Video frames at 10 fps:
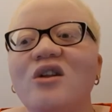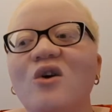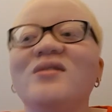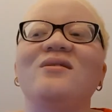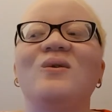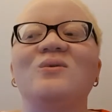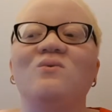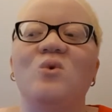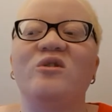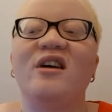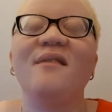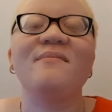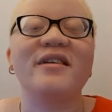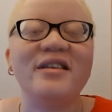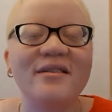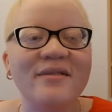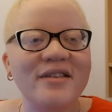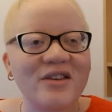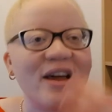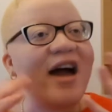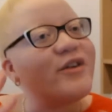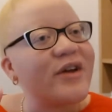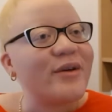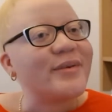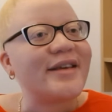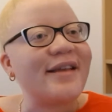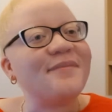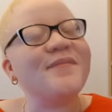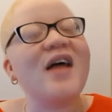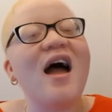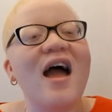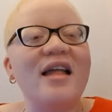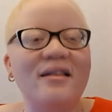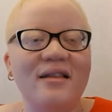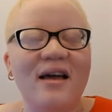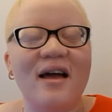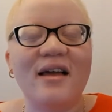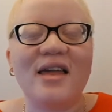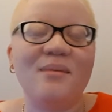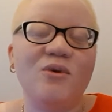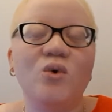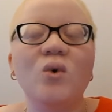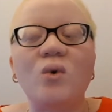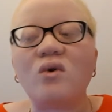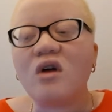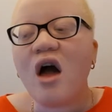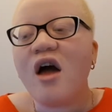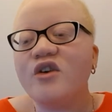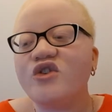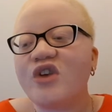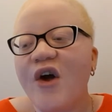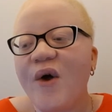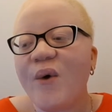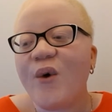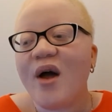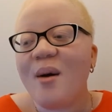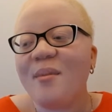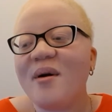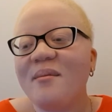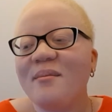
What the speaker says: lots and lots of water. It's going to hydrate your skin and keep you cool. So, but